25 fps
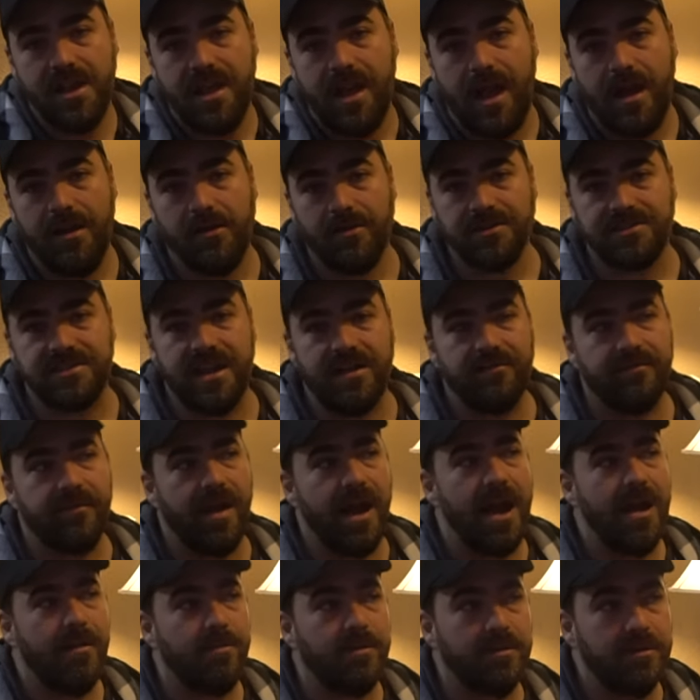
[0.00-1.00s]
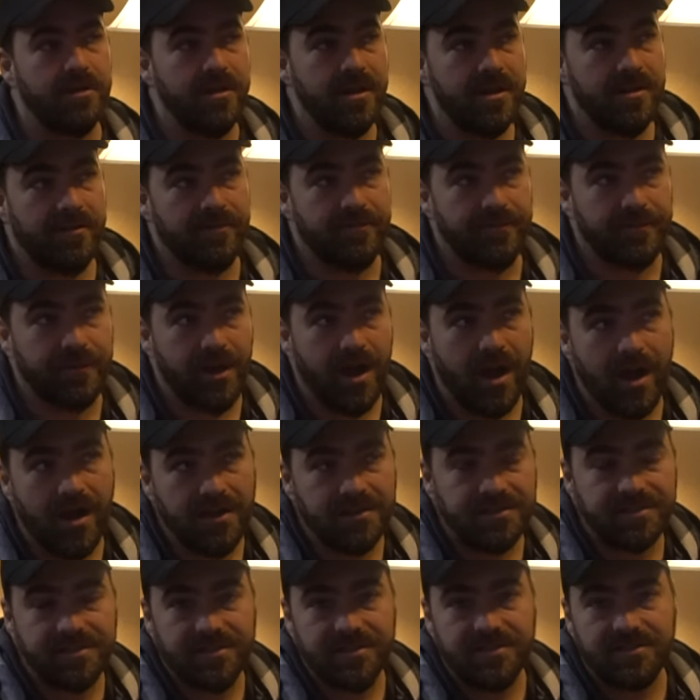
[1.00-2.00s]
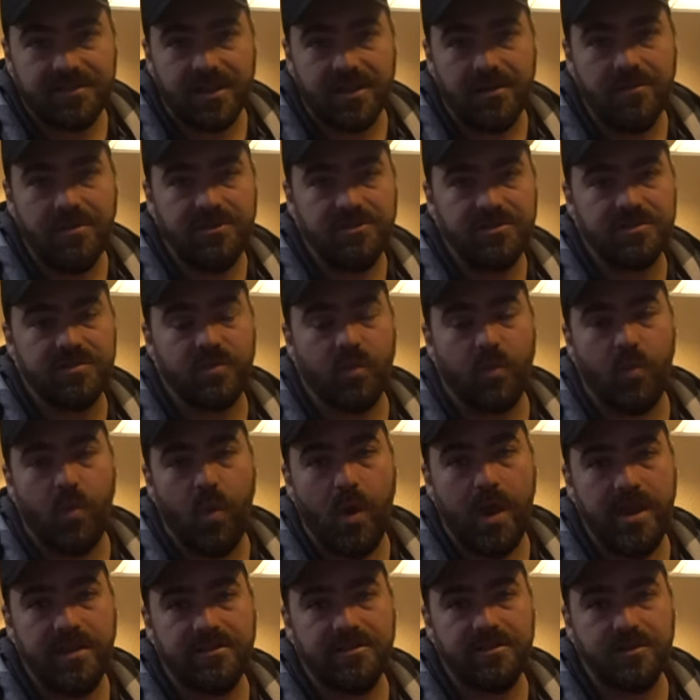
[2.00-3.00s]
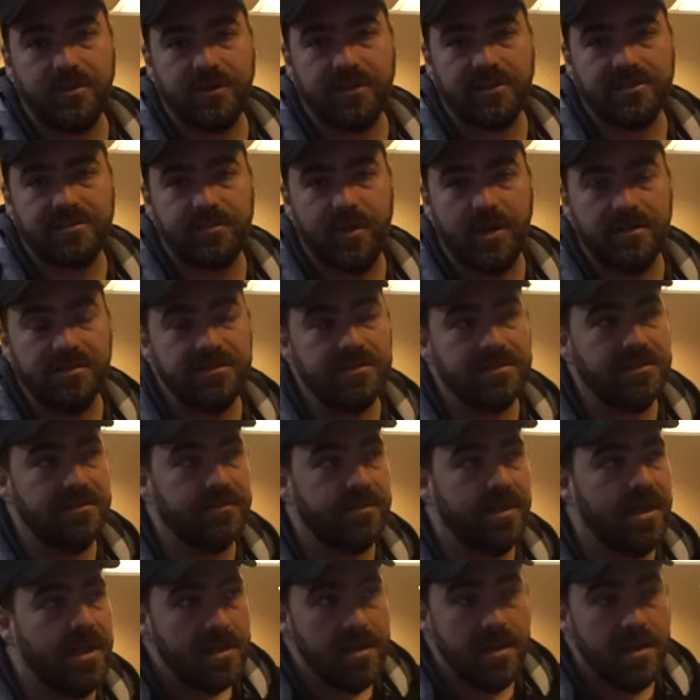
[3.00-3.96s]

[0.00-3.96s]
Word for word: I know it's not viable for us. It's gonna be just way too expensive.